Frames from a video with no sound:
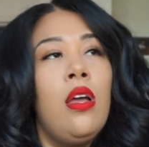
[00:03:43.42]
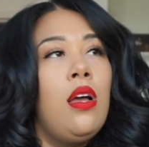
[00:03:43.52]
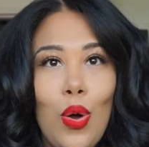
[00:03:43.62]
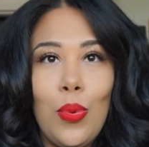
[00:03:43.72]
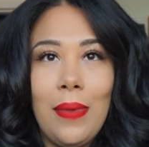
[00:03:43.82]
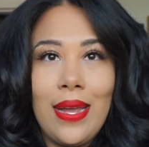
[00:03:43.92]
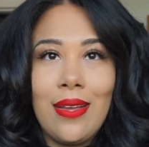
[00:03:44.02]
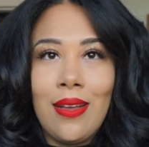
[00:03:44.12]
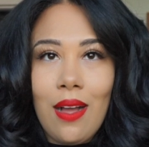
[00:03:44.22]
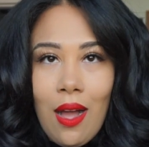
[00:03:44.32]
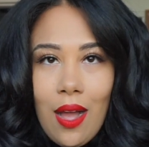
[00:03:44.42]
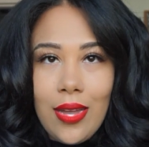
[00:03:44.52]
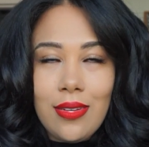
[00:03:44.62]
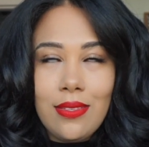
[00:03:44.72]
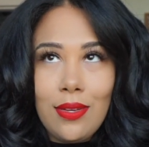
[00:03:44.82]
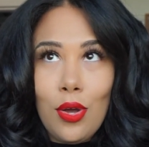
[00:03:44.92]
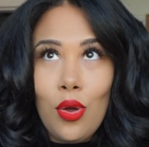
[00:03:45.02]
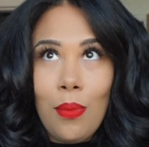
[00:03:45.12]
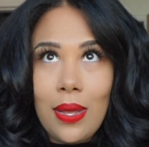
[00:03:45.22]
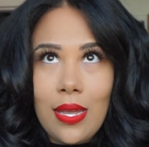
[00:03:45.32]
Oh my God.
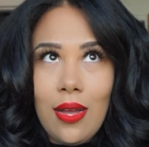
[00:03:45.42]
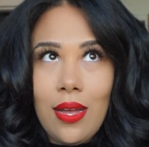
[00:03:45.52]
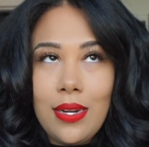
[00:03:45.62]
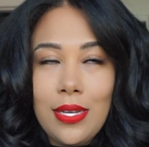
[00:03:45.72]
Oh my God.